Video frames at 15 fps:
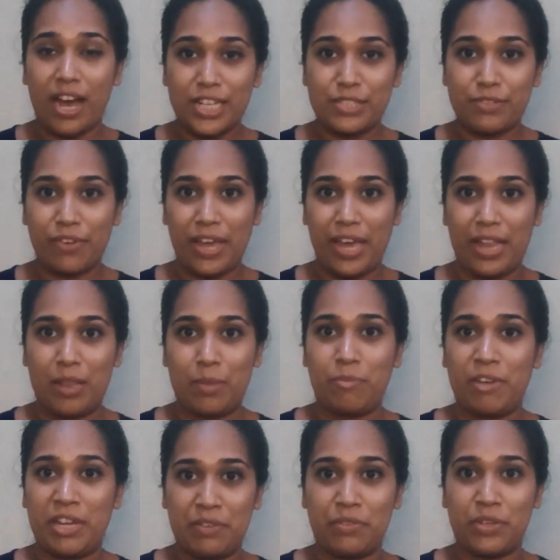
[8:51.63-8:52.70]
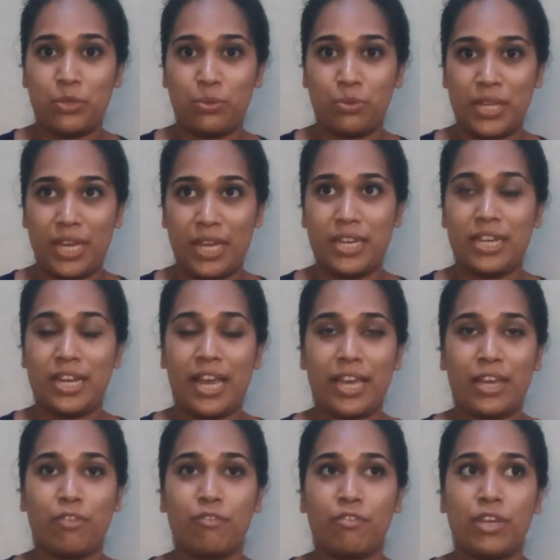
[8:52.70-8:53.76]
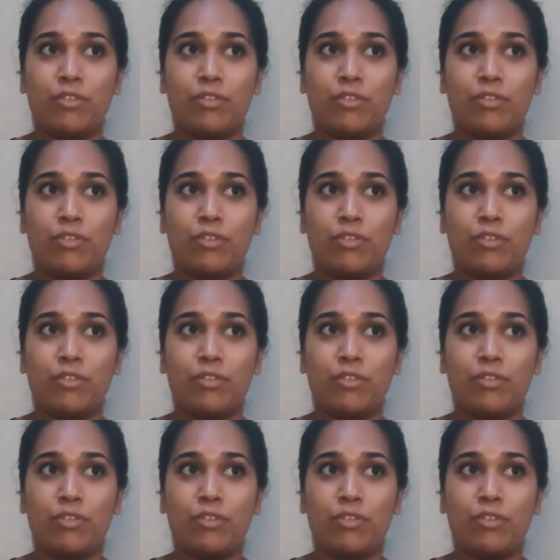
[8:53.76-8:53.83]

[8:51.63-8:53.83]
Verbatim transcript: Ask for help whenever you need. Like,